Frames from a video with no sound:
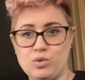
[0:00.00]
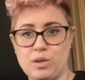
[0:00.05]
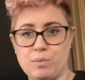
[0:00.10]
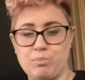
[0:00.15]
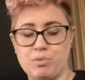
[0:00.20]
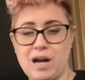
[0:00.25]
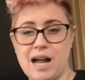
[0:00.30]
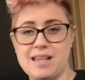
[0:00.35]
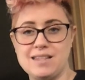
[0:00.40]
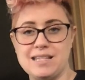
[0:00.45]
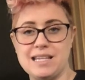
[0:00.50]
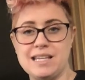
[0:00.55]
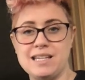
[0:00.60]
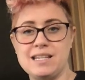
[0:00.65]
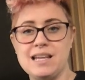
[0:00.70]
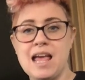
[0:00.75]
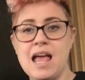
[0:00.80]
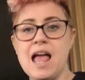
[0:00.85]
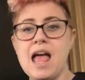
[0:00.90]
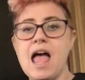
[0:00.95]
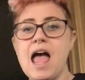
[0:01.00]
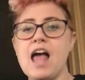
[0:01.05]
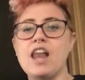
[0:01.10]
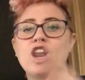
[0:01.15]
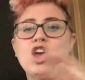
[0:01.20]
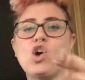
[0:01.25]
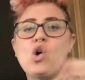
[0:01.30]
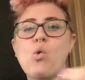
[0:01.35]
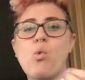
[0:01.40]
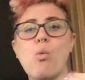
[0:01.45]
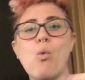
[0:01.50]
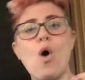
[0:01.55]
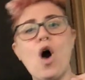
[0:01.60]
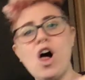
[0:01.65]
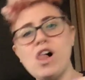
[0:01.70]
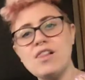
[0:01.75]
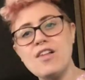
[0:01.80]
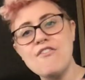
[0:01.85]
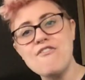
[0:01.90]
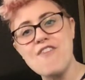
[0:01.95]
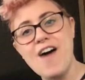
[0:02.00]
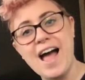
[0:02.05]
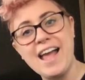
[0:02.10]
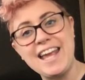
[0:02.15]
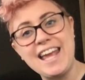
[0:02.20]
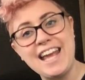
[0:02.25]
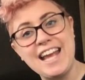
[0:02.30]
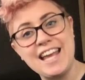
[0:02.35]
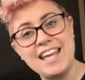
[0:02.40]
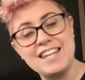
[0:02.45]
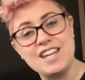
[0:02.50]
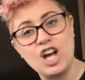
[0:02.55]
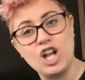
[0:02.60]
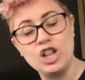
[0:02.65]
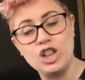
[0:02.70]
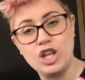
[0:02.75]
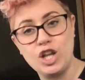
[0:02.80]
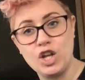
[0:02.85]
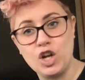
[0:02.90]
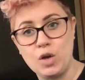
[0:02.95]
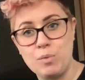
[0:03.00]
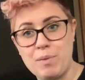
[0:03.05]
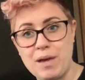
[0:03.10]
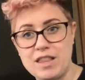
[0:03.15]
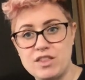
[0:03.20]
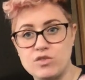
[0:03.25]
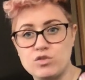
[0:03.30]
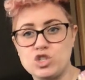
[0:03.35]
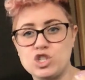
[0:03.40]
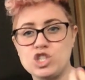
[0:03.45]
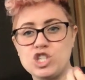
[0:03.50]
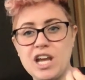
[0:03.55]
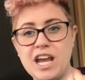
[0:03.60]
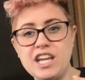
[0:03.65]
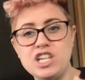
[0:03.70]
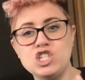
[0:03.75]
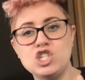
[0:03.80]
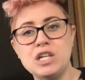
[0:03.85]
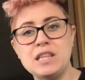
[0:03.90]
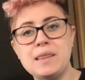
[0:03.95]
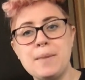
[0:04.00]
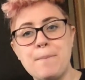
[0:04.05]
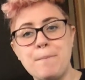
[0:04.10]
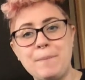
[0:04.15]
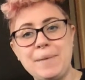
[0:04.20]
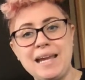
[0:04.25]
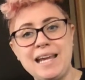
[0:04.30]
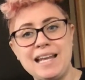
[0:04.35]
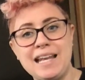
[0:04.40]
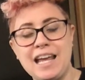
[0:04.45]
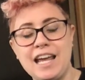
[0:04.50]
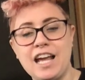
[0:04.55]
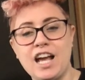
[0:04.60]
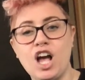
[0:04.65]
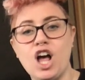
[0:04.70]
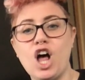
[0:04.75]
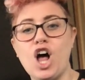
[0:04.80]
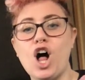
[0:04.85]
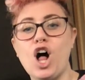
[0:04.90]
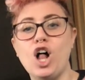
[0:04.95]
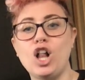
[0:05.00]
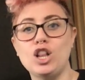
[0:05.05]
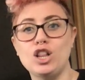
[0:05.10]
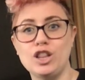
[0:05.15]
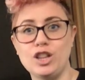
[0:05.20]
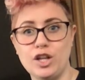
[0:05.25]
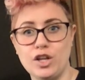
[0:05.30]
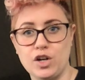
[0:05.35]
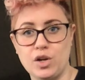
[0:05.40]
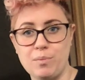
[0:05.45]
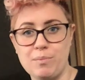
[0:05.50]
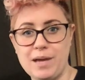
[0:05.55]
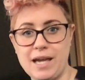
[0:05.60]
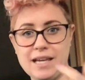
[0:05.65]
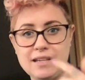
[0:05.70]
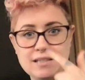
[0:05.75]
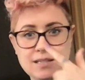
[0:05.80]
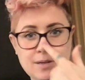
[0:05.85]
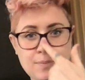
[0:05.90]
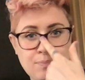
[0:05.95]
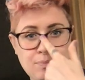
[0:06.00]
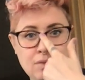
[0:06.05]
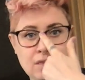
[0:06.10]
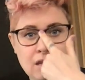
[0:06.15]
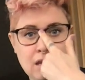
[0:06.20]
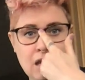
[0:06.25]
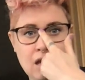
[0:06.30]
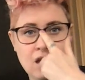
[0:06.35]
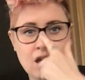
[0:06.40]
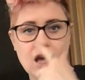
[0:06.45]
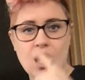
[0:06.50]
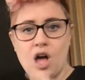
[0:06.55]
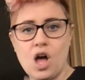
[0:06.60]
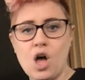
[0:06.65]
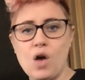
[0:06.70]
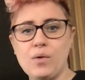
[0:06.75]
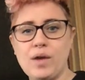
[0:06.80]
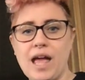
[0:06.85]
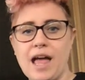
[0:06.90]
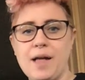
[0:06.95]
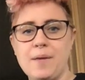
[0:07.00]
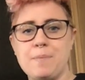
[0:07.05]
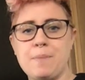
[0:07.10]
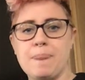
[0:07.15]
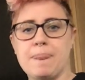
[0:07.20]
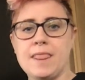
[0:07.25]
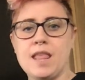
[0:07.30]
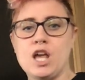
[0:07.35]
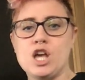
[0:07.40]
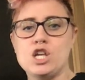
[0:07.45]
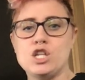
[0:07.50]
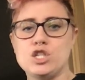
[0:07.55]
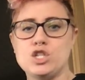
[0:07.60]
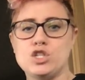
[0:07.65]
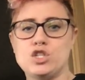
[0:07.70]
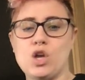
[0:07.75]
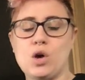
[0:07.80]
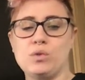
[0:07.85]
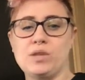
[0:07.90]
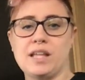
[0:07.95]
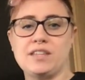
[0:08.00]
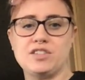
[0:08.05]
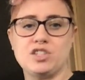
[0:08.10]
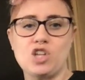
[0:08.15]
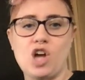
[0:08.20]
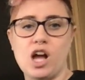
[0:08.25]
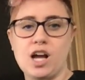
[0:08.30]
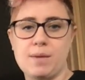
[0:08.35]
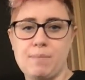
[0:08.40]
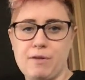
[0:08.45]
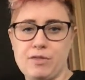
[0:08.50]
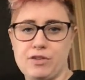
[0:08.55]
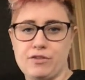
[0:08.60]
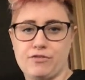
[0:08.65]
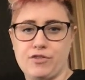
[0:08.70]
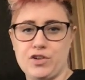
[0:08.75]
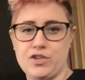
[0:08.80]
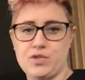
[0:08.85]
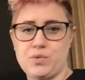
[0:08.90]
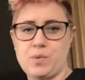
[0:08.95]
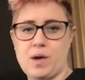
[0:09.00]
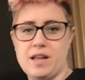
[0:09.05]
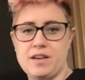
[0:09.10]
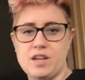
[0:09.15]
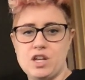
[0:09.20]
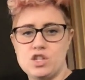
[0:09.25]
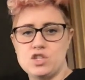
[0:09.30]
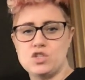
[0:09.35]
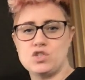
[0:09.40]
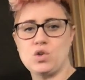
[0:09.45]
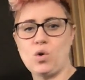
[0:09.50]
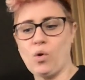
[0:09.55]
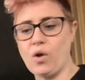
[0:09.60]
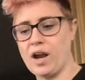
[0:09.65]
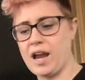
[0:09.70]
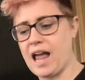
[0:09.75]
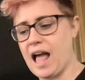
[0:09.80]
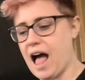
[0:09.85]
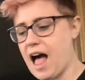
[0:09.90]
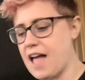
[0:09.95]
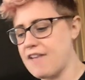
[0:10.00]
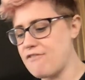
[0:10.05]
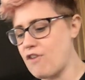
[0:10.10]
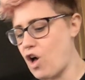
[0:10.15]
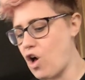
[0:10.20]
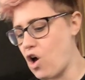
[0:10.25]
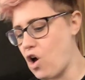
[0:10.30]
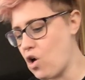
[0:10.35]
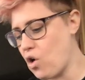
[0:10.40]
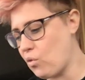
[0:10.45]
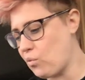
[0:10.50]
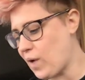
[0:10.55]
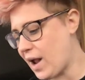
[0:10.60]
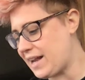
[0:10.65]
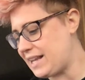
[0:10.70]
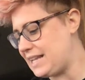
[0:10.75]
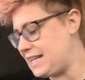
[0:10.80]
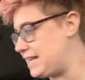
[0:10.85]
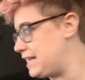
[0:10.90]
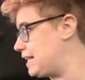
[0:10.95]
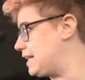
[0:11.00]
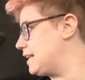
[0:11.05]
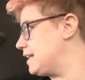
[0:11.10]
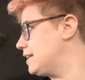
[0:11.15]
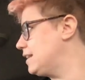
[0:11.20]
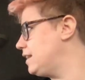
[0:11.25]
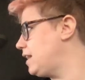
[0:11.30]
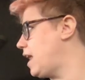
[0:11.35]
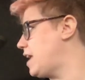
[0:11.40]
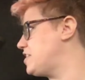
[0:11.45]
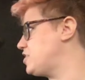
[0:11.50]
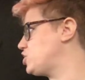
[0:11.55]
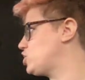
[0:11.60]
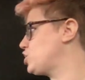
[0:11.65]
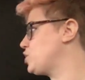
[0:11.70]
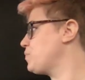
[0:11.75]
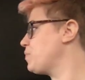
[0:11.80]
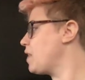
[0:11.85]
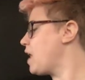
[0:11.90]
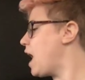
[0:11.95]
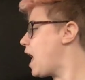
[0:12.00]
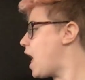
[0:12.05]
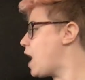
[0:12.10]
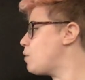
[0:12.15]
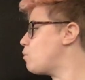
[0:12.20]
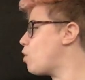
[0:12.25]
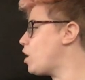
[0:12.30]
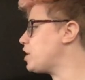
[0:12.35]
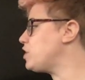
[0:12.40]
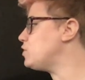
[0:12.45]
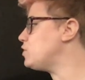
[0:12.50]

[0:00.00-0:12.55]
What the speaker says: the present and qualifying it a little bit. So changing the meaning a little bit. Okay, so let's talk about the first one. Sorry, I've already eaten lunch. I want